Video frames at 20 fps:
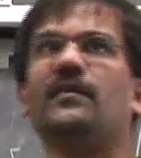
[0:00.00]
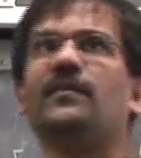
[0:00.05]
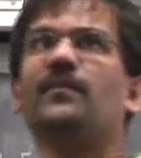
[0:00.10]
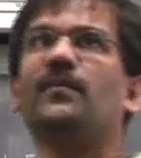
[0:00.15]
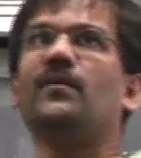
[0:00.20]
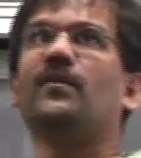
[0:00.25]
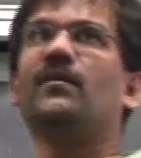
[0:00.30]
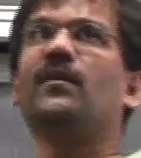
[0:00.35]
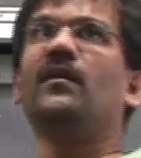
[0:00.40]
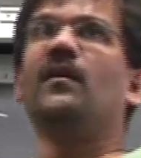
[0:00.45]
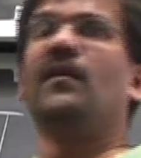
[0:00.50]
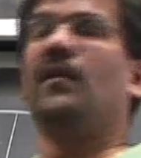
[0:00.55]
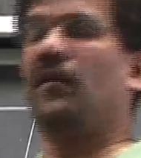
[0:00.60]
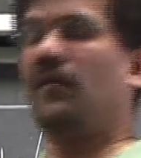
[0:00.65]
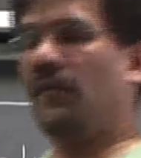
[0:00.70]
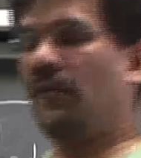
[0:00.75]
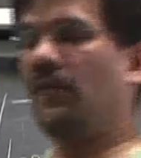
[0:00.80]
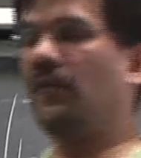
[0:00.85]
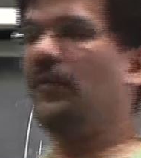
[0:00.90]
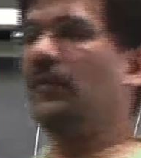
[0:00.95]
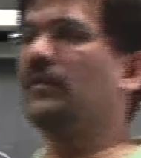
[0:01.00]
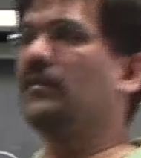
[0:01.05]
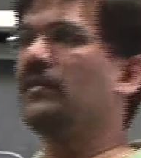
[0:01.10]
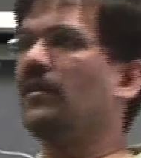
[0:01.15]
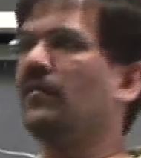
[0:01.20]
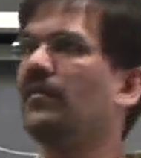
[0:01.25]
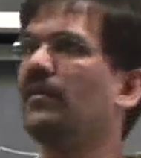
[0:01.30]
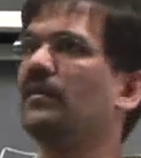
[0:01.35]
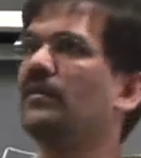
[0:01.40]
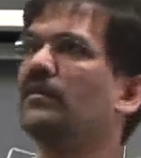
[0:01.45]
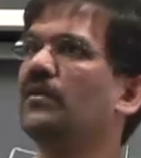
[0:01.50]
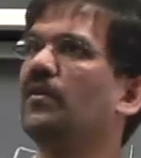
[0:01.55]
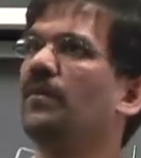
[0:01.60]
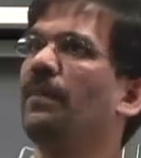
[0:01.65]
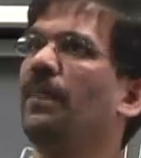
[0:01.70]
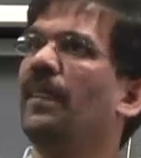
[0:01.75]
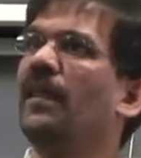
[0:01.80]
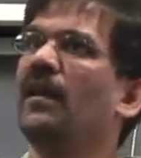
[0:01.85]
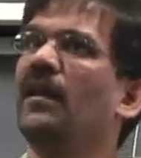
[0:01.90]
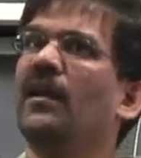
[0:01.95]
suffer.
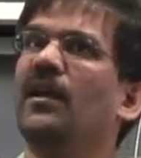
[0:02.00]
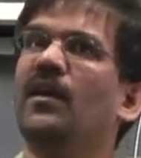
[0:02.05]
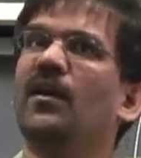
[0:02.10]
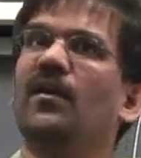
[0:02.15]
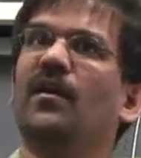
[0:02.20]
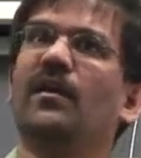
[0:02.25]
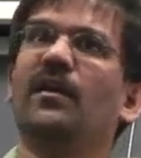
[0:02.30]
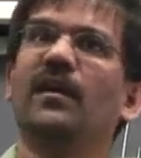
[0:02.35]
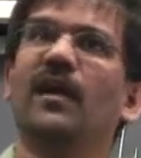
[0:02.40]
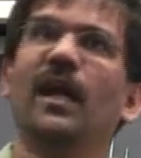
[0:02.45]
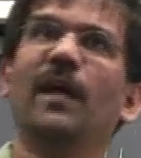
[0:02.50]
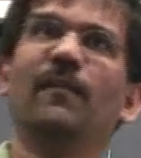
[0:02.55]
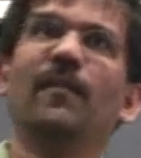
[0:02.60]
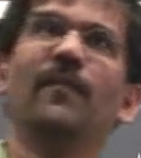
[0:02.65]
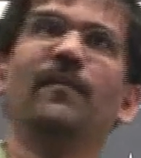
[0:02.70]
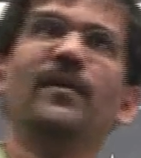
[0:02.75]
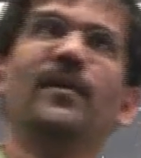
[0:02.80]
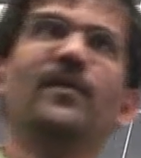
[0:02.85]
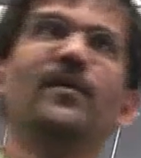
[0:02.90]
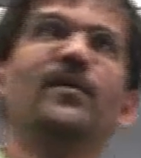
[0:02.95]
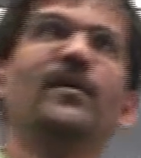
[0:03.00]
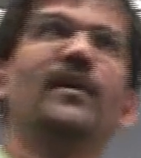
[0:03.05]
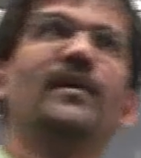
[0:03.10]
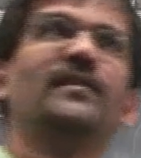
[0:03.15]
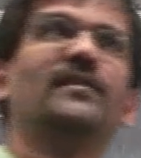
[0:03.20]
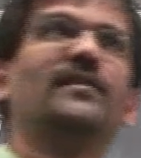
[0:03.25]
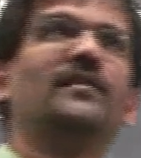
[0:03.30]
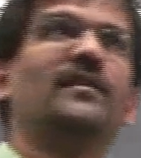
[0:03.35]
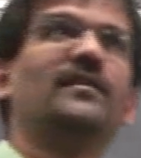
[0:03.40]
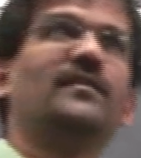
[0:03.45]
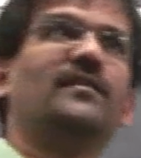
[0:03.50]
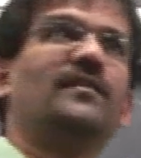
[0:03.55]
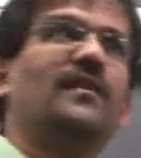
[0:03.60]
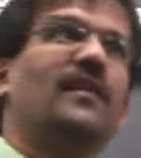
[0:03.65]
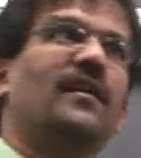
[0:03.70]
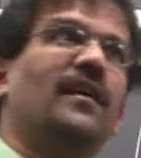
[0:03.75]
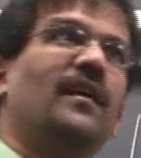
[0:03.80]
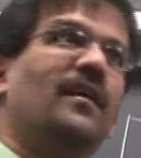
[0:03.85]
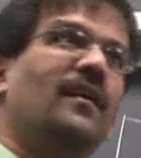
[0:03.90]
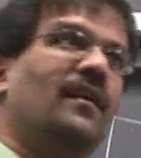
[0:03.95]
So your MMU is
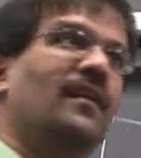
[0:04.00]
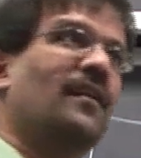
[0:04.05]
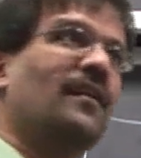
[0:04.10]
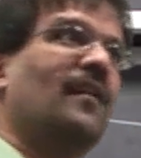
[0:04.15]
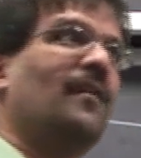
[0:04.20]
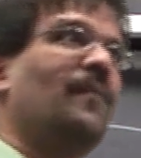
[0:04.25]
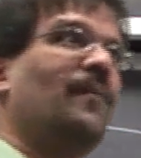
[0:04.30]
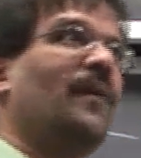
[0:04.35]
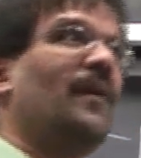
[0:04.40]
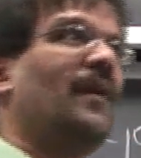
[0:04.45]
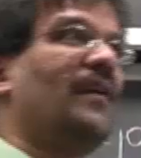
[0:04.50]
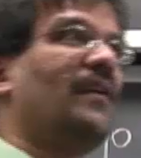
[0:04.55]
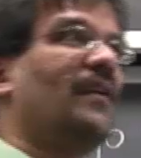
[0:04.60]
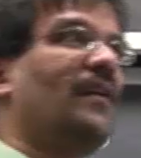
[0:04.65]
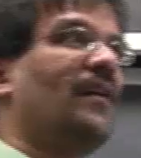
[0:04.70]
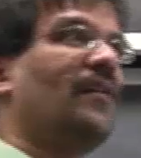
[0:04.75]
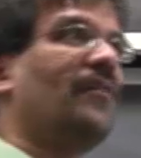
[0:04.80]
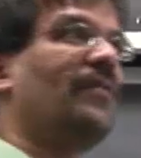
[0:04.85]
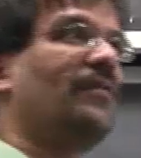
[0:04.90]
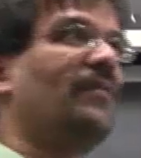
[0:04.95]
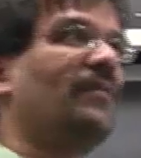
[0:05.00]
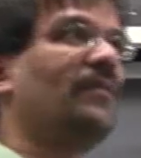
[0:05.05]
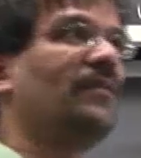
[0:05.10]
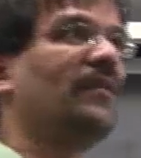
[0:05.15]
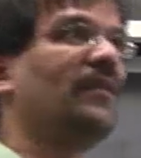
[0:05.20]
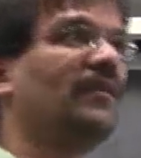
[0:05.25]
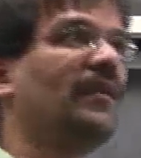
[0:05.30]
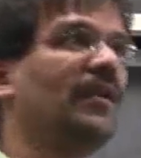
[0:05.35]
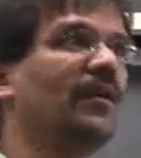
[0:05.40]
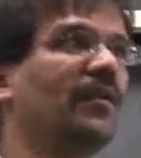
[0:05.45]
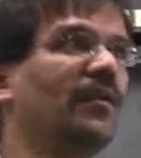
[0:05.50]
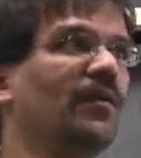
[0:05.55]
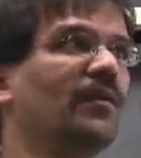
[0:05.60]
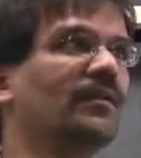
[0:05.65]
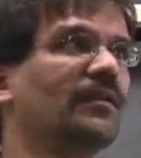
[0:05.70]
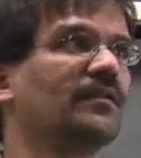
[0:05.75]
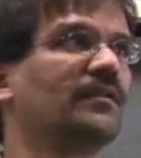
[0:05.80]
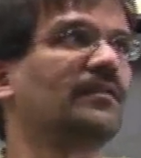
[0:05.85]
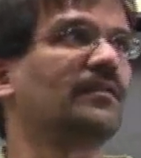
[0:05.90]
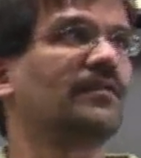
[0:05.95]
an integral part of you
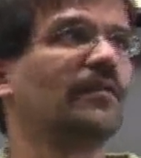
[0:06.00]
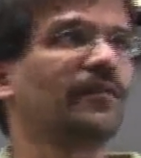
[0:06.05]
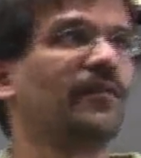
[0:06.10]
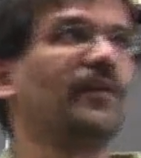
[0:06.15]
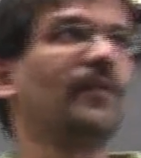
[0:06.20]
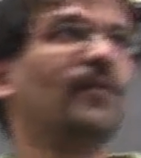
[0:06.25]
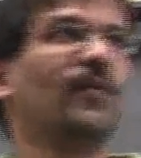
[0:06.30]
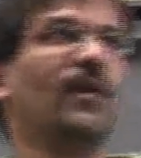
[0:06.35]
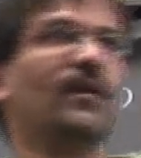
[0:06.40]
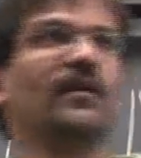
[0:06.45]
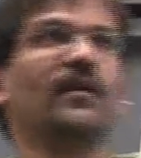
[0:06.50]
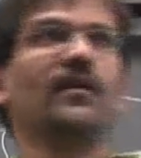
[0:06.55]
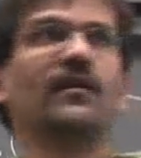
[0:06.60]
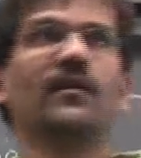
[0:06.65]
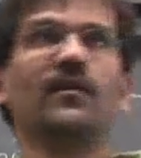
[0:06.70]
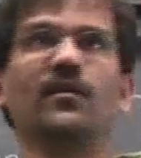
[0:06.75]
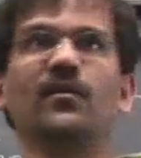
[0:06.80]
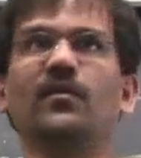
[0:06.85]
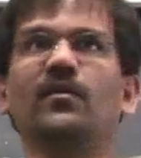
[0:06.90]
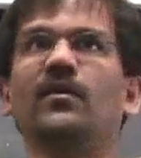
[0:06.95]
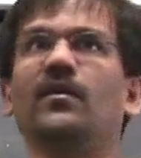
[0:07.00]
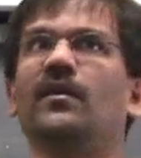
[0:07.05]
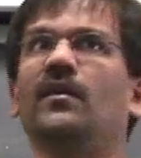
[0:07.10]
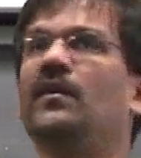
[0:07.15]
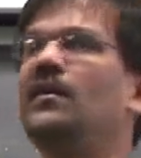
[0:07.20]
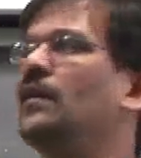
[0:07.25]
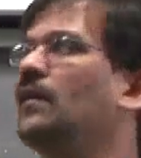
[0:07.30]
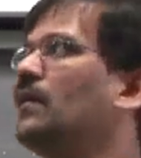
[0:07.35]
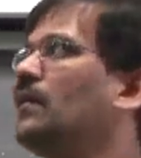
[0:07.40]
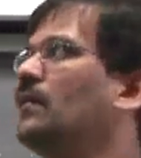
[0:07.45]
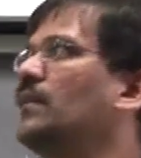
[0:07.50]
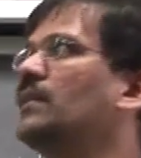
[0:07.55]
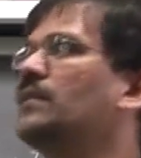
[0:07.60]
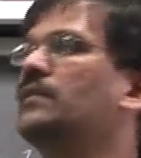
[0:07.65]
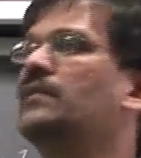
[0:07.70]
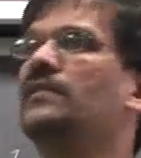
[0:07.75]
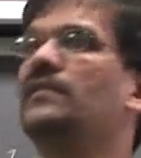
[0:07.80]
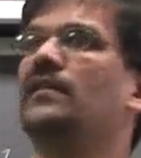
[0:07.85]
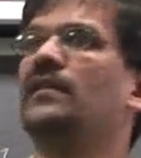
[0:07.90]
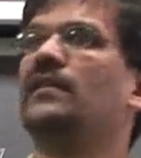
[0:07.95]
doing this. So if you want to do
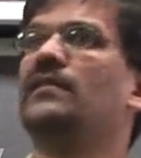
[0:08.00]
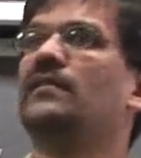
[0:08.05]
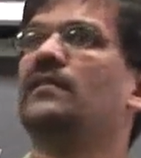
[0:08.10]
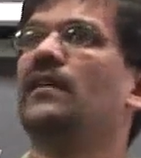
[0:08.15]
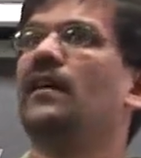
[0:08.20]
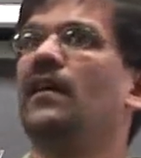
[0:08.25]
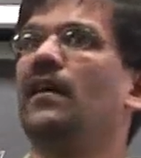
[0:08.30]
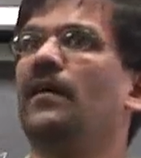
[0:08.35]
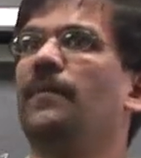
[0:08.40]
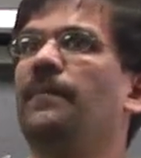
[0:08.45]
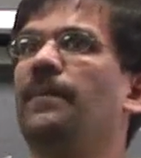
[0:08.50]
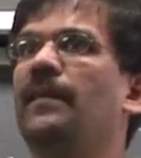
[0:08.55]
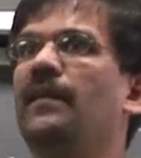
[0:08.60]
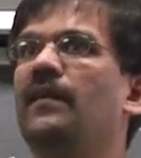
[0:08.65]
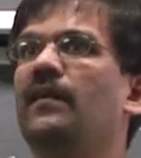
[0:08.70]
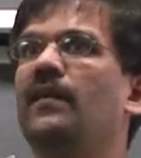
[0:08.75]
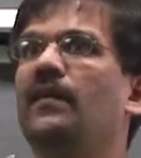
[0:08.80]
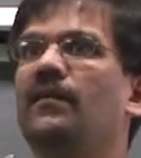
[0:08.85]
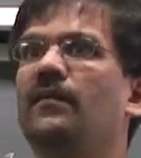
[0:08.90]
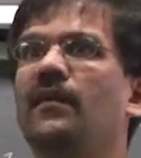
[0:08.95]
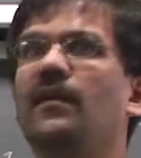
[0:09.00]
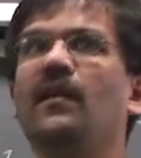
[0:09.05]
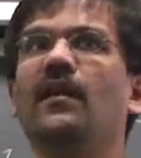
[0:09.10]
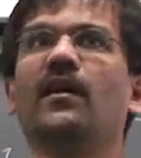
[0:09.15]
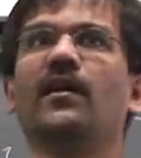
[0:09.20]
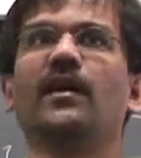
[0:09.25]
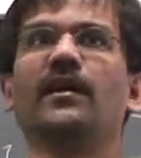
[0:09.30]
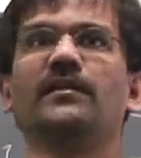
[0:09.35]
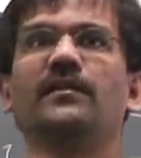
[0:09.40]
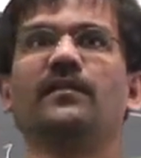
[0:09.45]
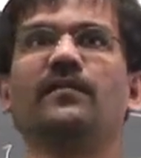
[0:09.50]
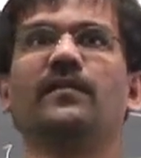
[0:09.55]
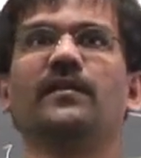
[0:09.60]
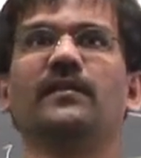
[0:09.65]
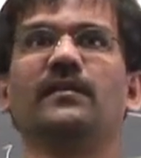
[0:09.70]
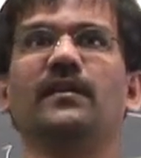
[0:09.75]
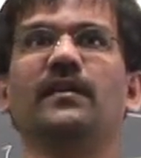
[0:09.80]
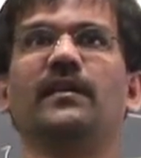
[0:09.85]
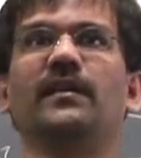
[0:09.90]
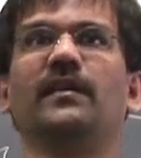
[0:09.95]
this relocation
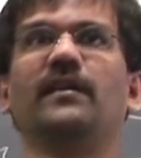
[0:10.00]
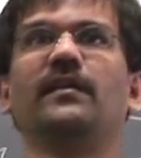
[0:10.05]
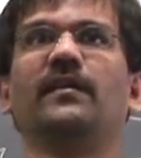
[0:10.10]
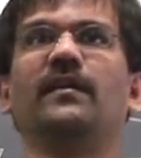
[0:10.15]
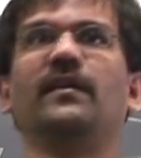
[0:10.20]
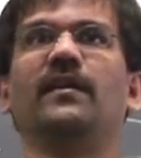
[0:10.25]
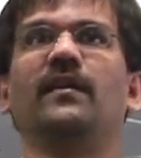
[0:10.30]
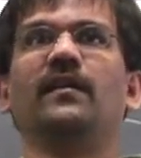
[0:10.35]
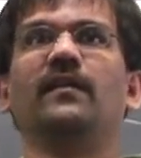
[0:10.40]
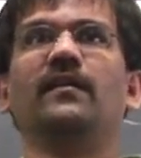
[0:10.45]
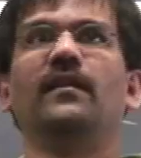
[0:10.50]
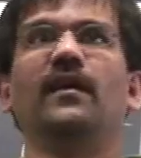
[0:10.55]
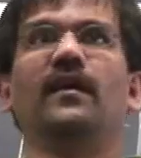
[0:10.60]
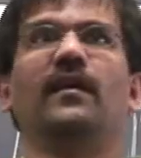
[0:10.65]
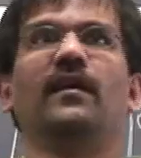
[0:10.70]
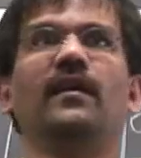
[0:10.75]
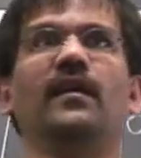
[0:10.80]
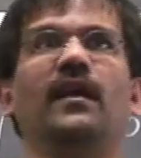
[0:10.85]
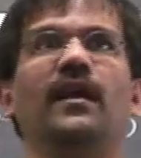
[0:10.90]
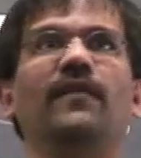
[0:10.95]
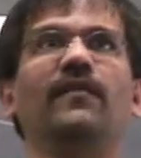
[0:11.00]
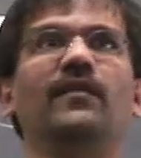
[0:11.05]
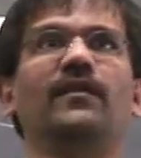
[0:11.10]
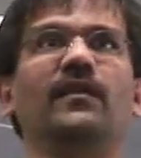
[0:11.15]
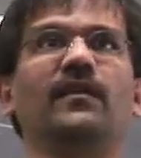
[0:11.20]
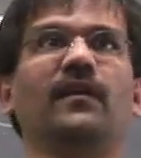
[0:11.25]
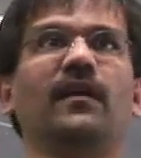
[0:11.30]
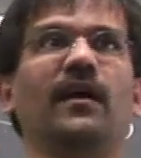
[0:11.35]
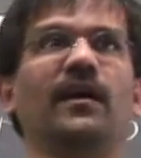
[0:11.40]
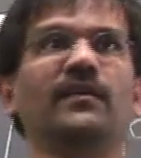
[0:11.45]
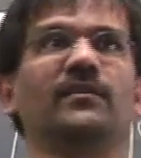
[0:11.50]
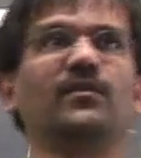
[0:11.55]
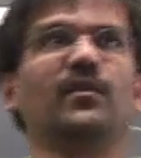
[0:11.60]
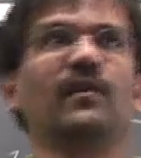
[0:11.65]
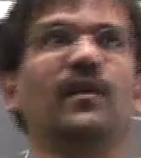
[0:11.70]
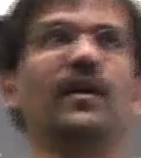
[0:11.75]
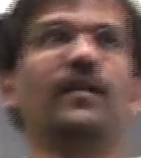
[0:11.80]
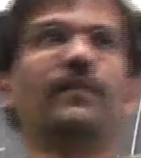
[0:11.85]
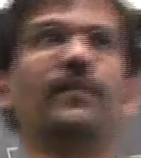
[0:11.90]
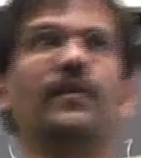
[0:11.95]
facility, then everything has
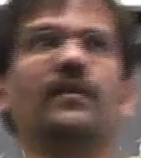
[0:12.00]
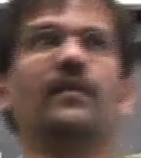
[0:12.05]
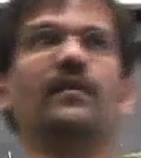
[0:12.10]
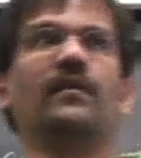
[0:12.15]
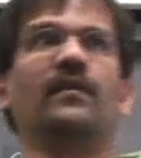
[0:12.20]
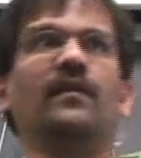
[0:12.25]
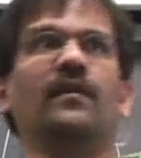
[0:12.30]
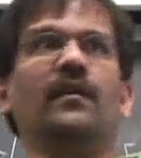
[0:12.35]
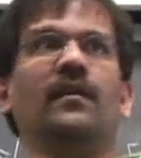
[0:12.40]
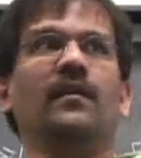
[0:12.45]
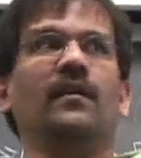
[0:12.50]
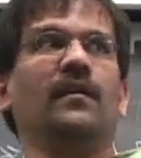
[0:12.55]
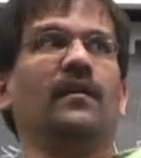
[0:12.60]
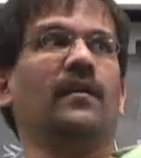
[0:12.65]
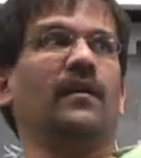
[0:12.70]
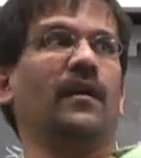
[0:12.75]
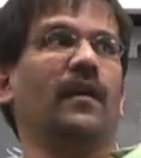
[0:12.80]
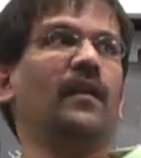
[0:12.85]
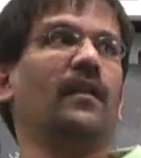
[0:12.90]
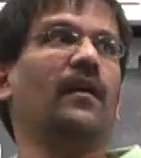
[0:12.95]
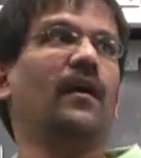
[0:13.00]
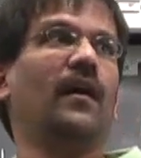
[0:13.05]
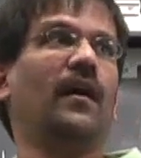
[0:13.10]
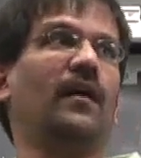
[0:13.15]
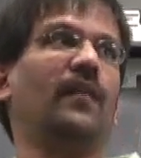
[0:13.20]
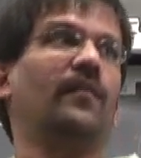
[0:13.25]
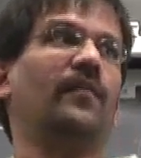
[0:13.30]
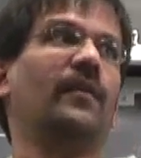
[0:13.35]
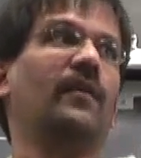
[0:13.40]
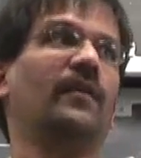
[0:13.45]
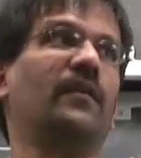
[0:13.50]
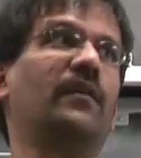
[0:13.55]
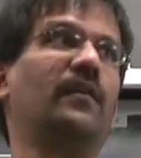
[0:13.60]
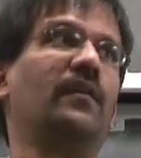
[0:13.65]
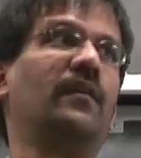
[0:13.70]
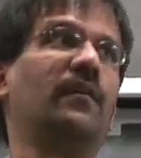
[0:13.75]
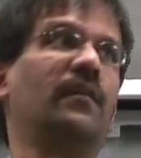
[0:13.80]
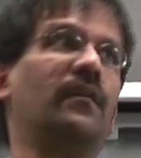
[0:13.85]
to happen in hardware,